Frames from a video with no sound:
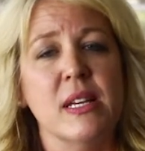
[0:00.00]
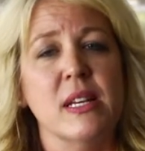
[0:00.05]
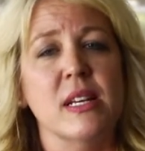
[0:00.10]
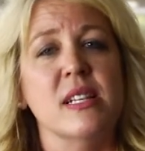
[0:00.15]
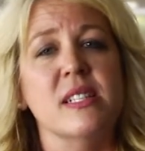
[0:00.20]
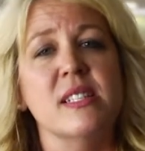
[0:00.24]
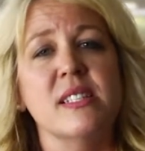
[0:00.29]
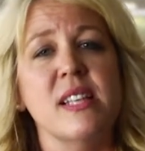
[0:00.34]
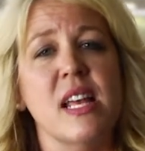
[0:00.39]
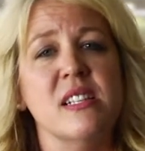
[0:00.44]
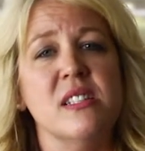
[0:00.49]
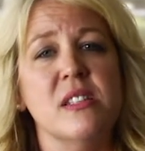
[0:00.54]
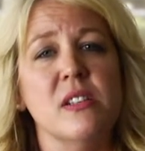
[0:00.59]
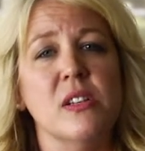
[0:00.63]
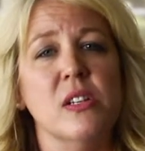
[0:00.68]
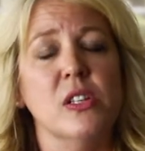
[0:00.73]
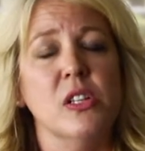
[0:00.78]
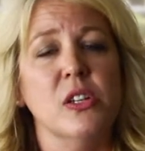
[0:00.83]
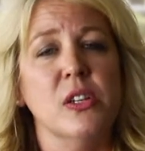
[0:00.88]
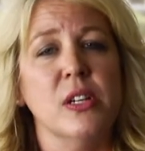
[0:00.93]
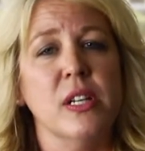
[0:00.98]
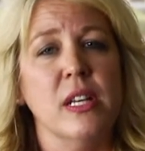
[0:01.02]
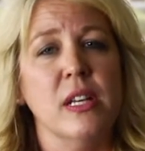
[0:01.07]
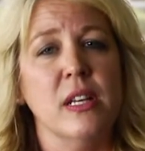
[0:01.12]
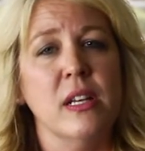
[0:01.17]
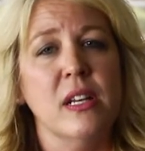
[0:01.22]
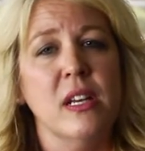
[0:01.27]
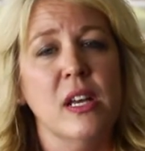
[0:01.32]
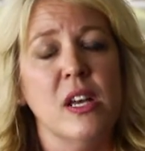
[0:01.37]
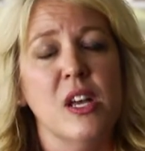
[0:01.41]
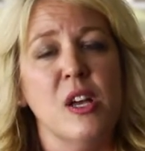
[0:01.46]
assess their
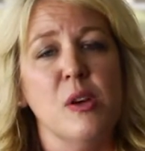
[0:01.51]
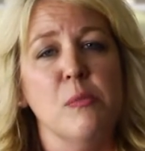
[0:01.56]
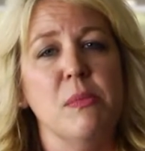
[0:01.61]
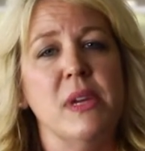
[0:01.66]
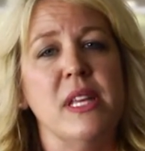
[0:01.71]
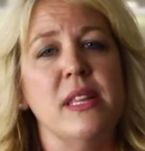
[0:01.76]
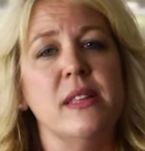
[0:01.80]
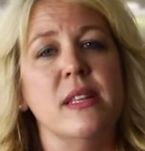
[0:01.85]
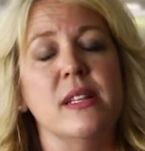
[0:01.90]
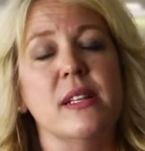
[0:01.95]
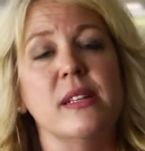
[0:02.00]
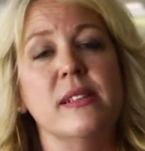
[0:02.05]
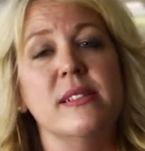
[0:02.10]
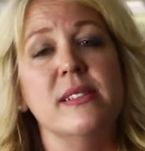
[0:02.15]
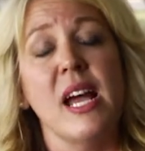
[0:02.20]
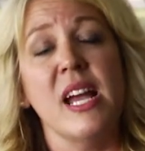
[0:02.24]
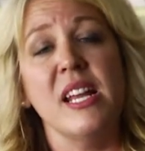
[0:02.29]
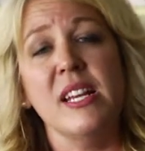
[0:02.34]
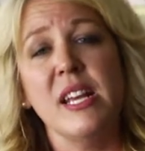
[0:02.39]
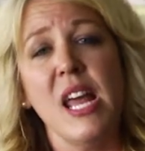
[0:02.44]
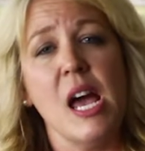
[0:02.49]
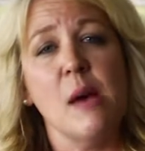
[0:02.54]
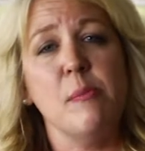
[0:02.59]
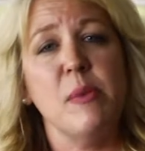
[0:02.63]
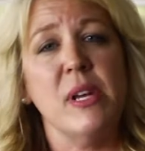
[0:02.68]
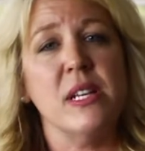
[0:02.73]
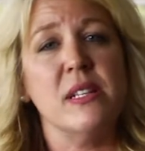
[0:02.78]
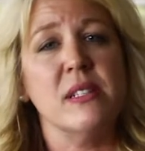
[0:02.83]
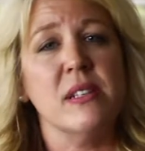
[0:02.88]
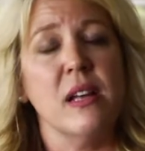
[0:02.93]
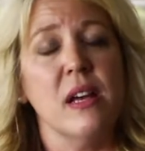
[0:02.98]
learning, meet the
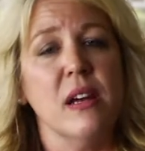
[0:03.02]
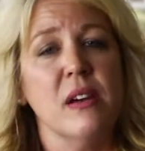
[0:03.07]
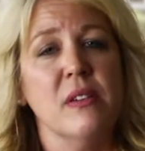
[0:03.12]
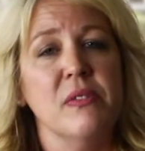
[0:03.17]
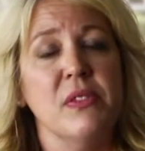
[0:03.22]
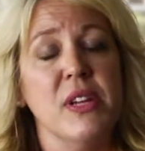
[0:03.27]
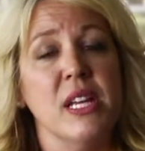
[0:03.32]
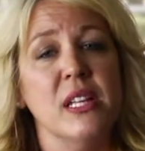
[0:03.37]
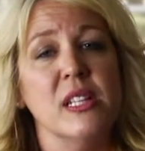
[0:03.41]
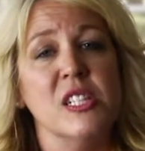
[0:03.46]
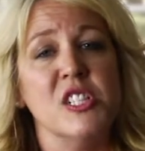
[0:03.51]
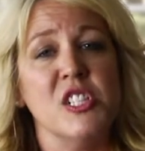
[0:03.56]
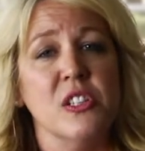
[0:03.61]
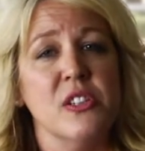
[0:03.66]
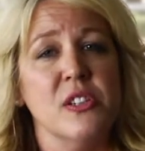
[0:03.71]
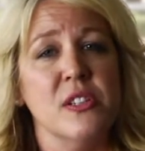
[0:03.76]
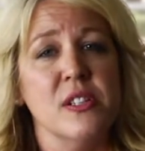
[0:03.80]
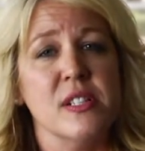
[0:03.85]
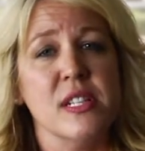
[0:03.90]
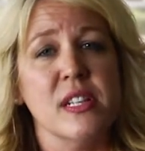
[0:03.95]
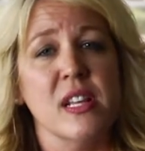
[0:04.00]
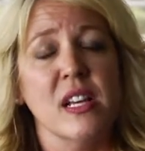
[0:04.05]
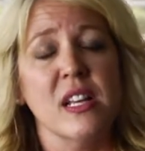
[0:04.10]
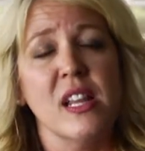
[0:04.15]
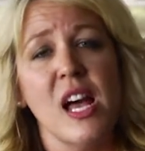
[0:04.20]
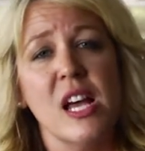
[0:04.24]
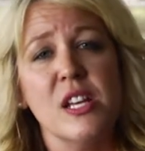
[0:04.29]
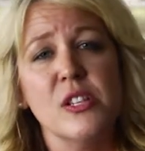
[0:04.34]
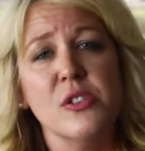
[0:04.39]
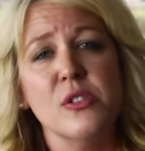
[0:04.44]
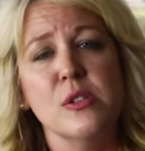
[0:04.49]
dynamics of English learners in the
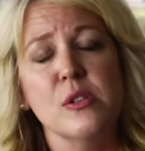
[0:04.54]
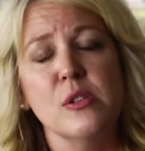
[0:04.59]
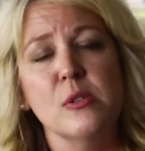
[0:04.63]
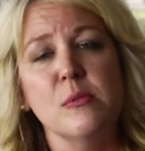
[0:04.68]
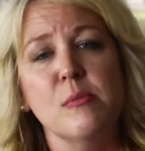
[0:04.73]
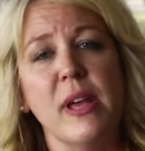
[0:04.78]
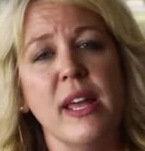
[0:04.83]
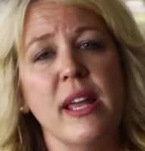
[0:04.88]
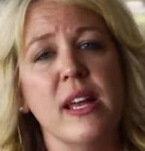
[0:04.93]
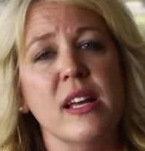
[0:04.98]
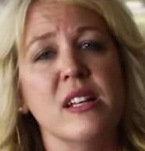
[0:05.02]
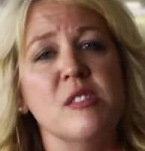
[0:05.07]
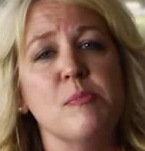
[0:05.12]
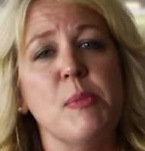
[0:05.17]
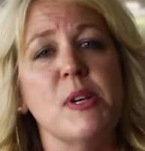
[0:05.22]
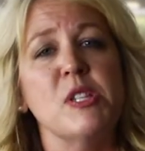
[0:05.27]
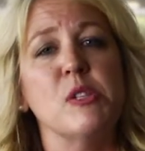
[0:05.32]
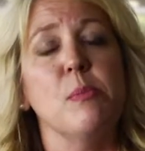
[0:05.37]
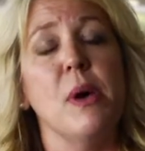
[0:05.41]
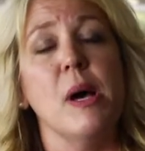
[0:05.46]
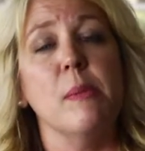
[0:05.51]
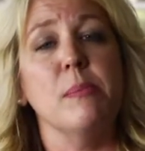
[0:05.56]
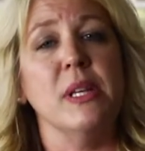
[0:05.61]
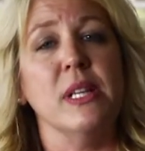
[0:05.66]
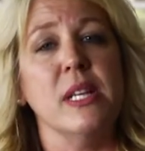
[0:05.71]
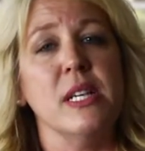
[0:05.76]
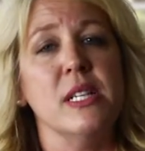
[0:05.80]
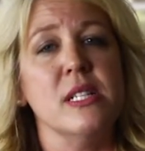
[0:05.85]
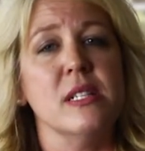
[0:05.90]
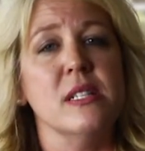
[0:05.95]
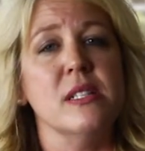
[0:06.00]
classroom and special
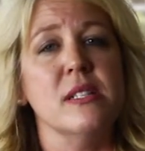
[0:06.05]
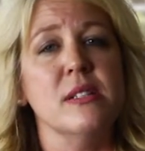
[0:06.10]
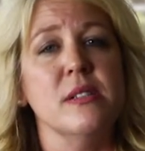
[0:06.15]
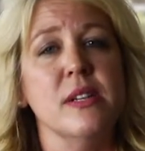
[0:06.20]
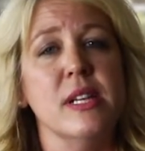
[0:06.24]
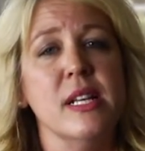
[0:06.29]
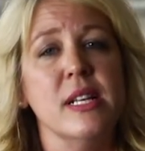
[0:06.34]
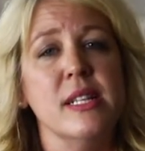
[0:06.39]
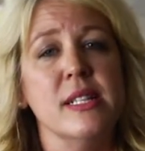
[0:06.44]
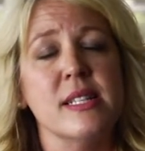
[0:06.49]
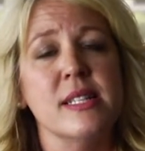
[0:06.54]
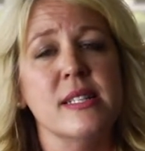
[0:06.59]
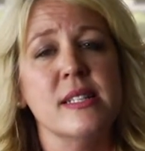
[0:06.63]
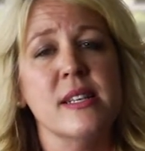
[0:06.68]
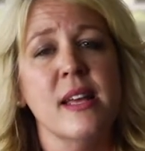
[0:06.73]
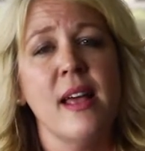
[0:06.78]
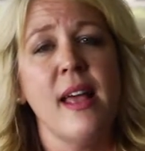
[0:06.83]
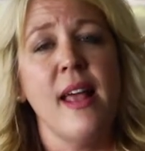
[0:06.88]
population students.